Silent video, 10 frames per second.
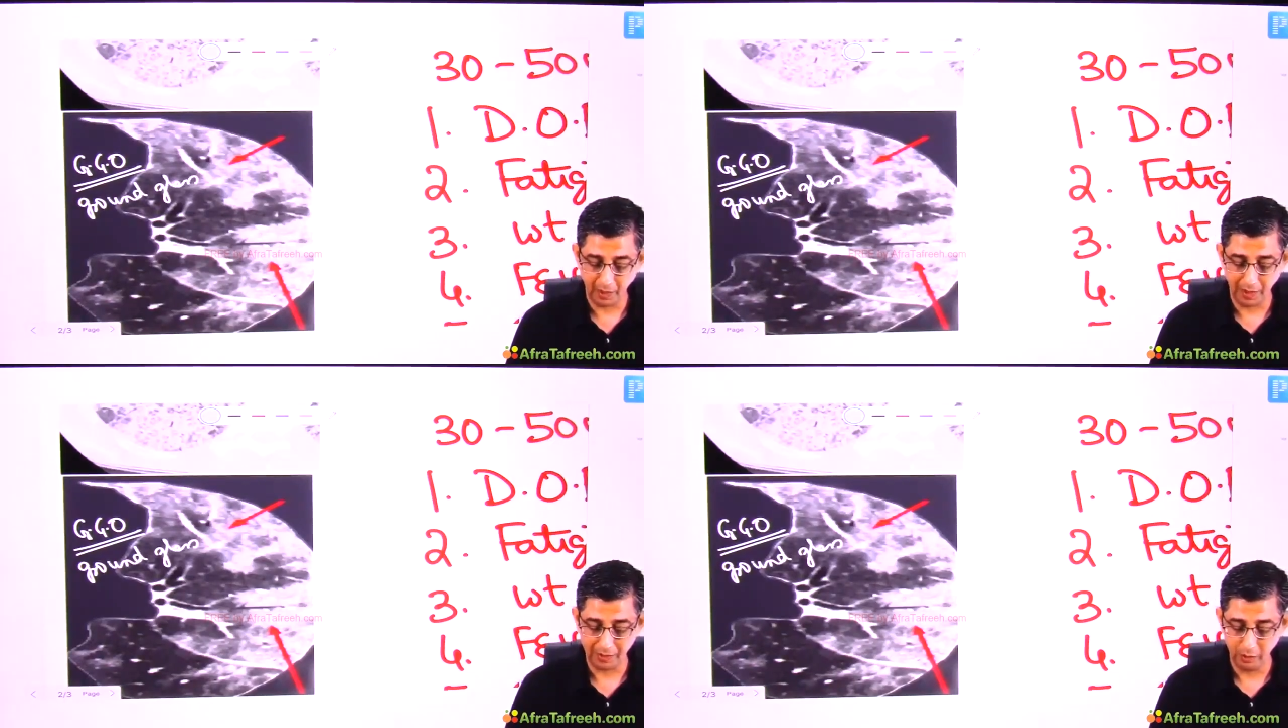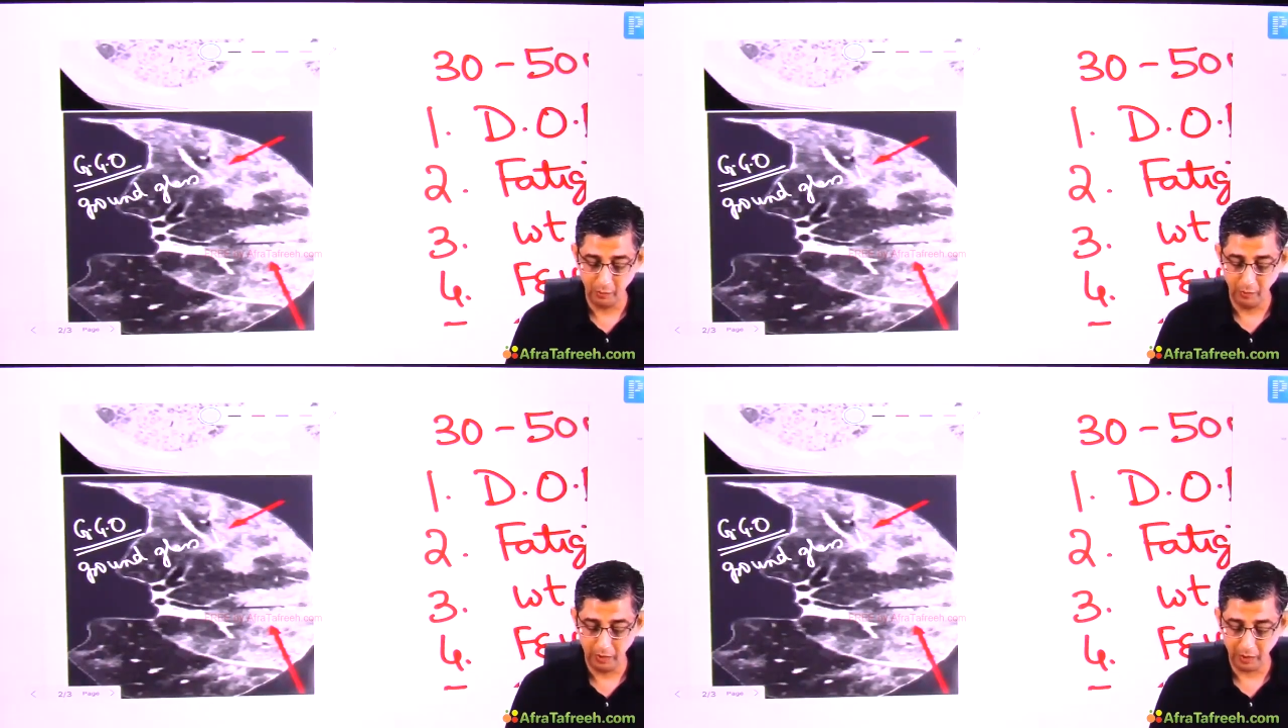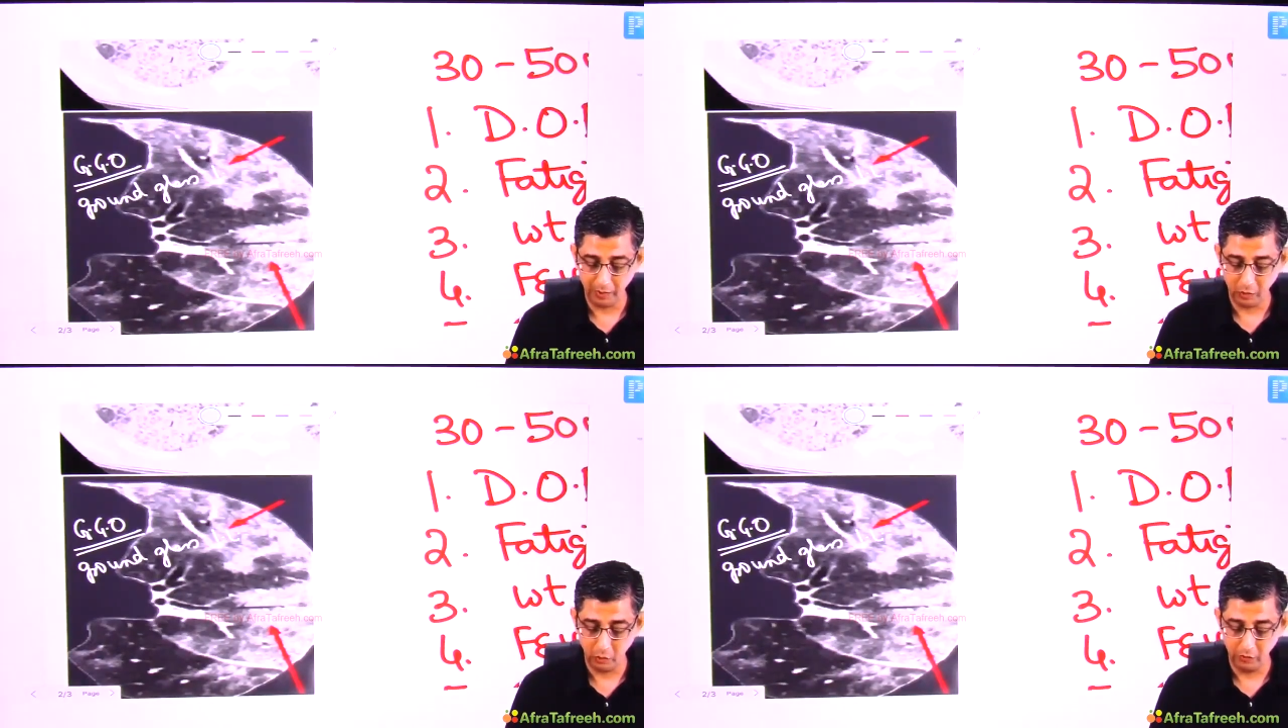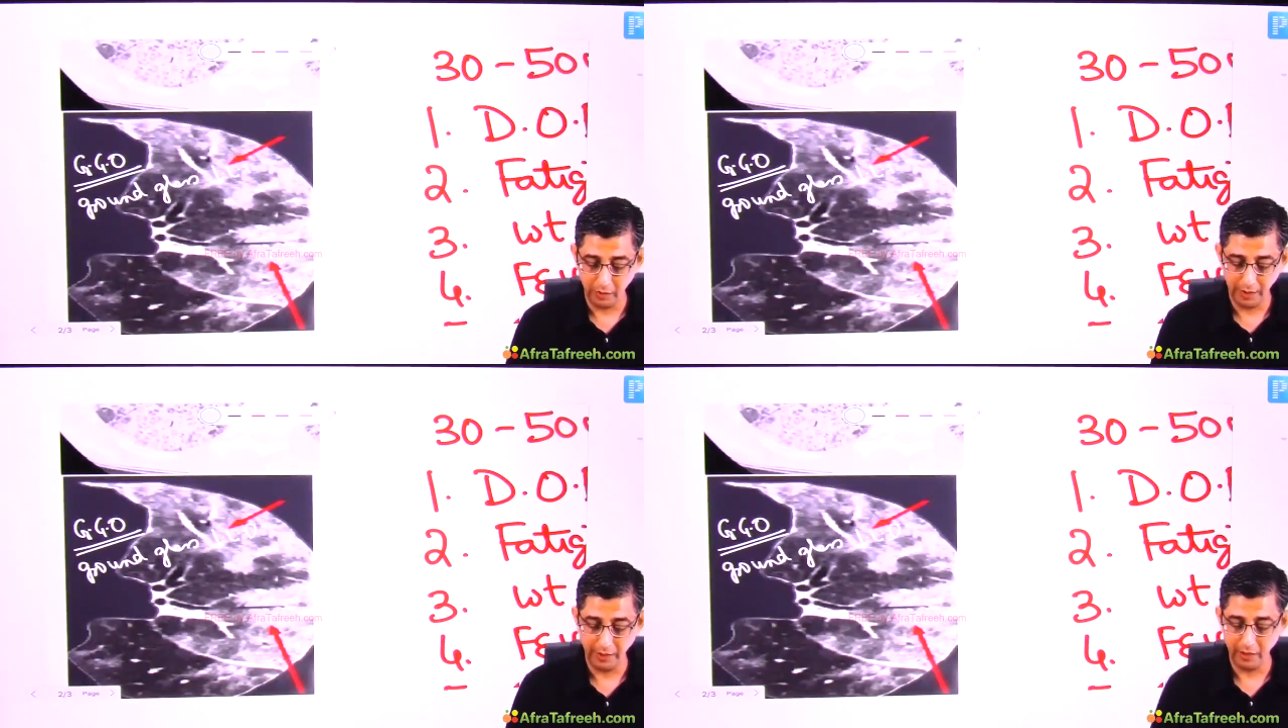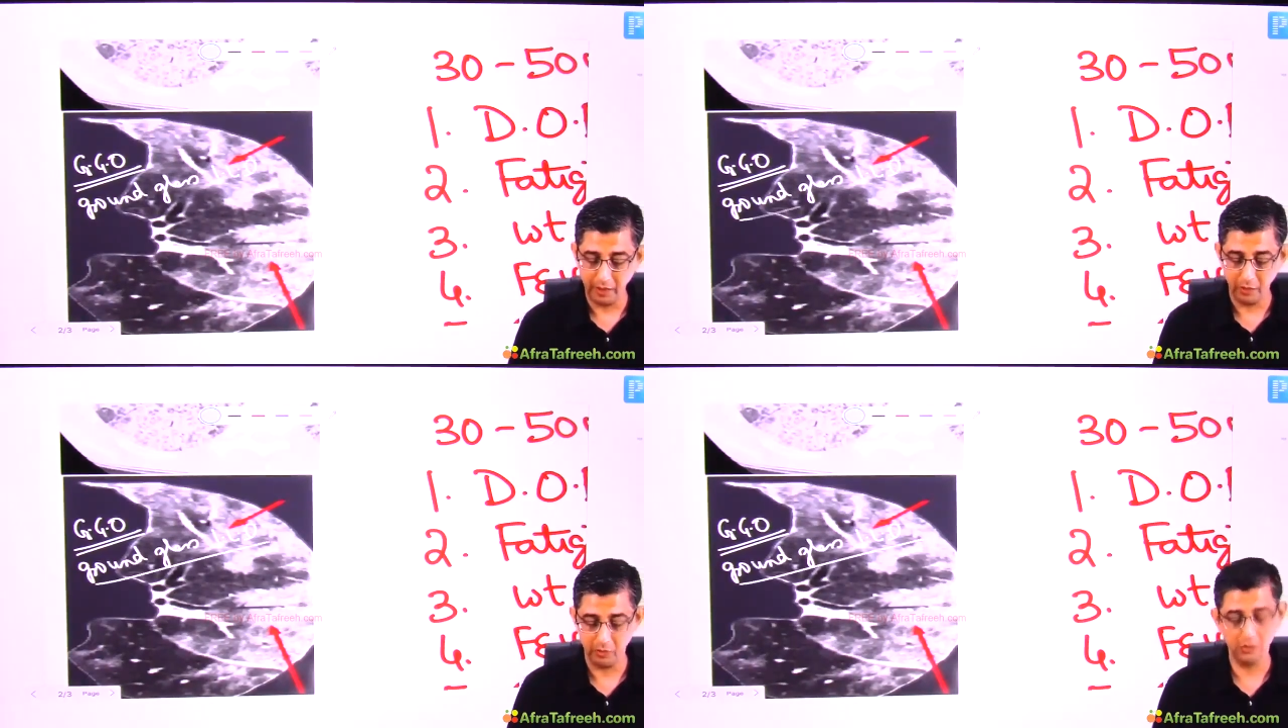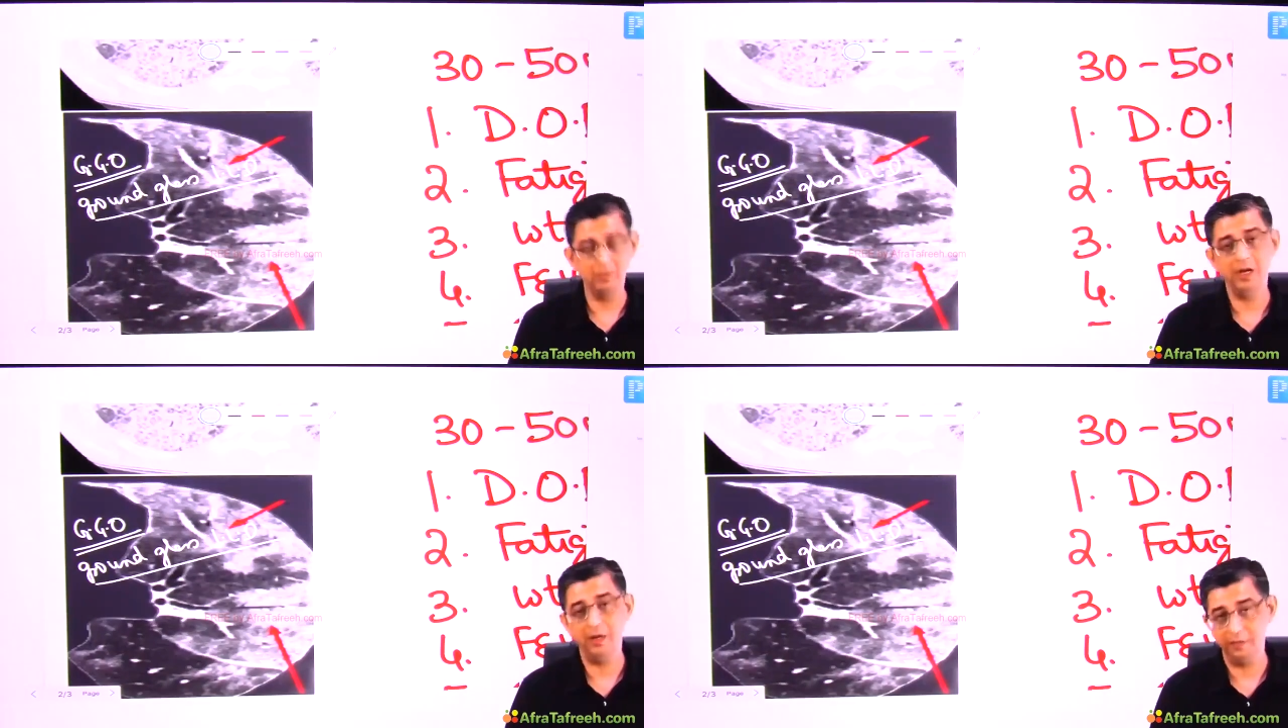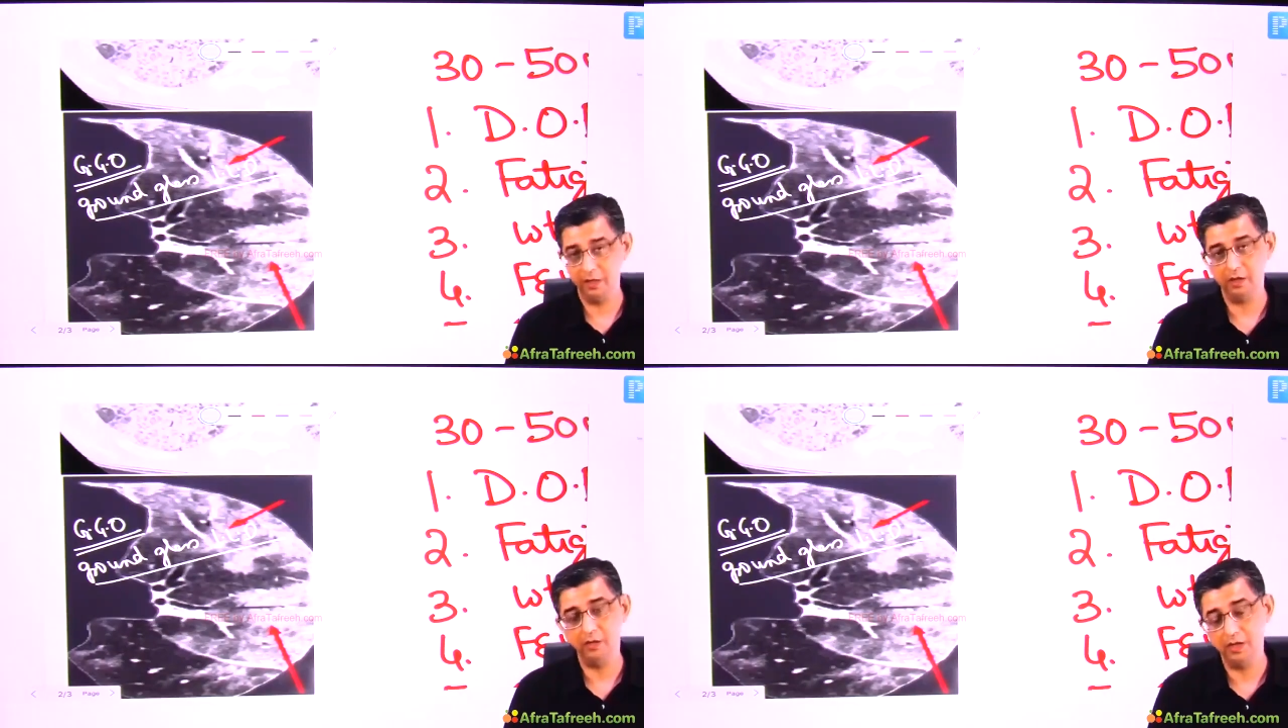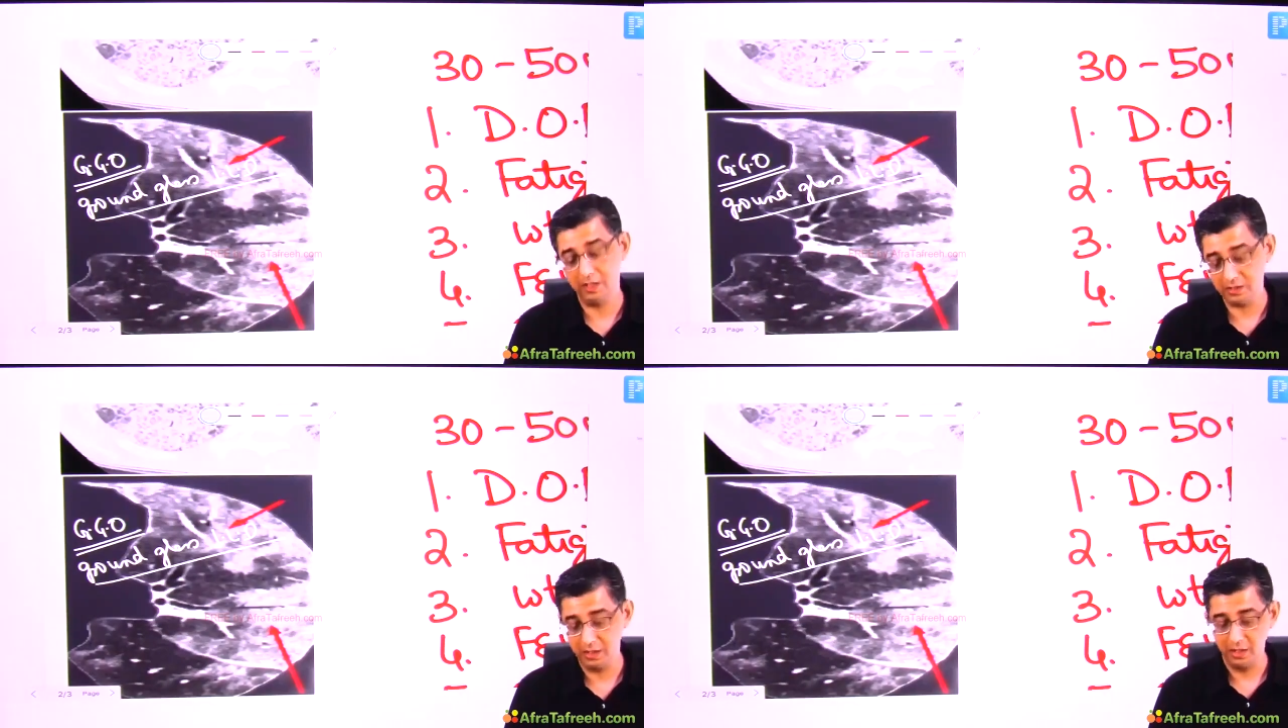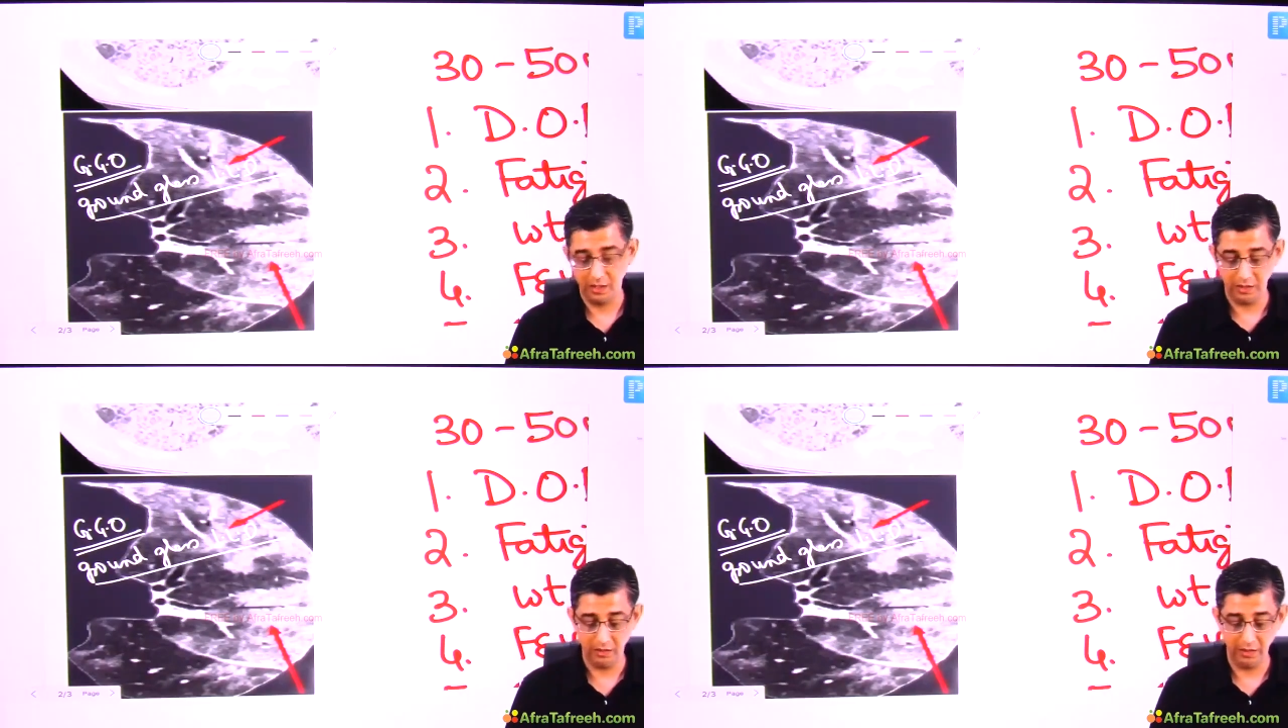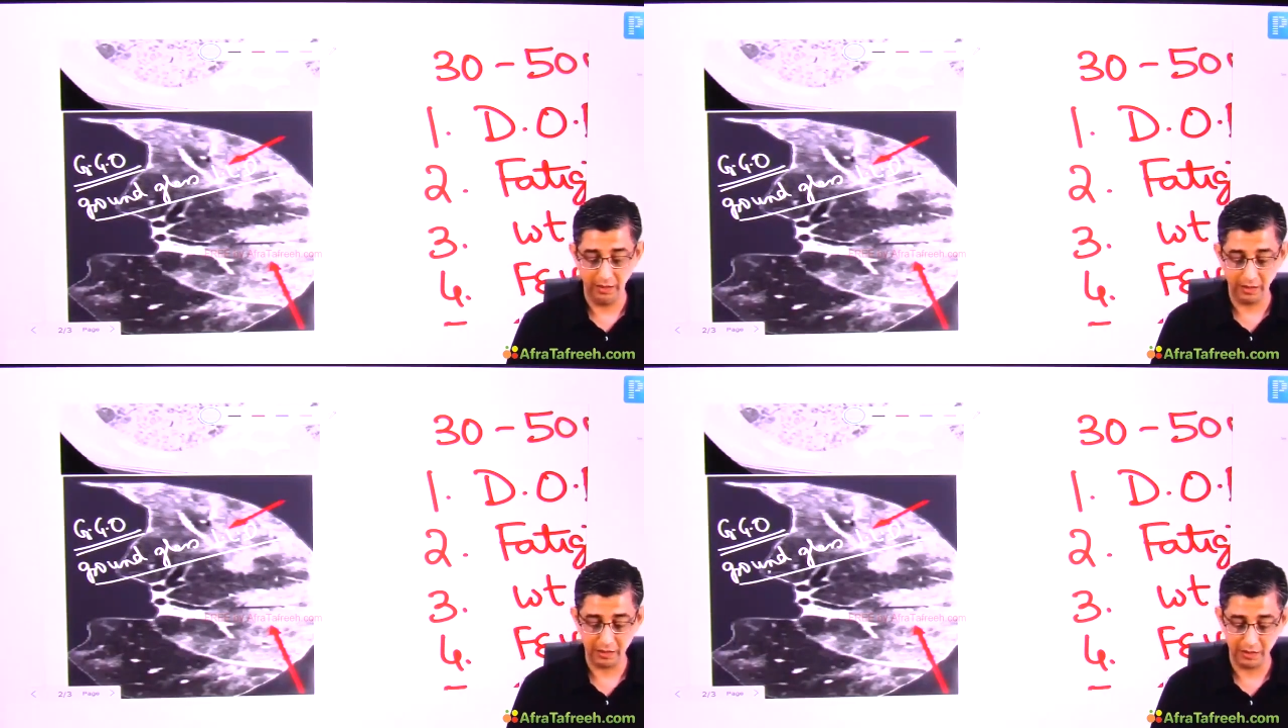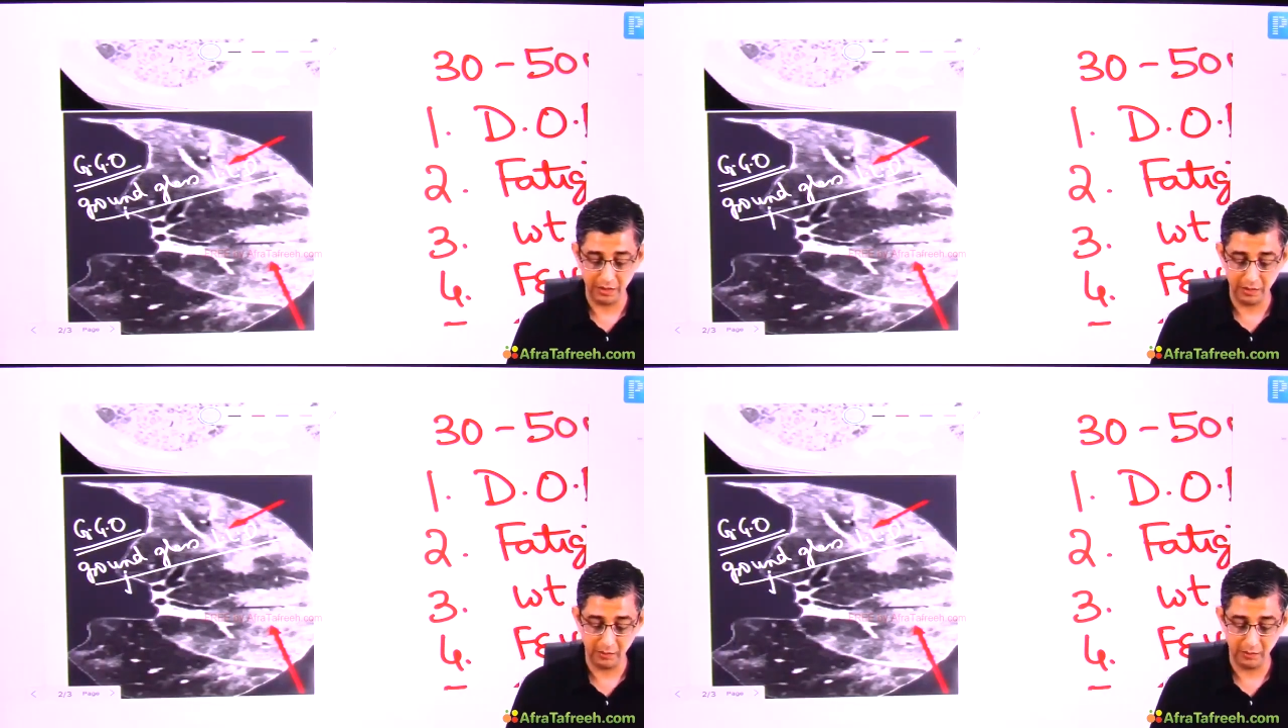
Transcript: at the moment, I mean, COVID-19 can also be having ground glass in the later stages,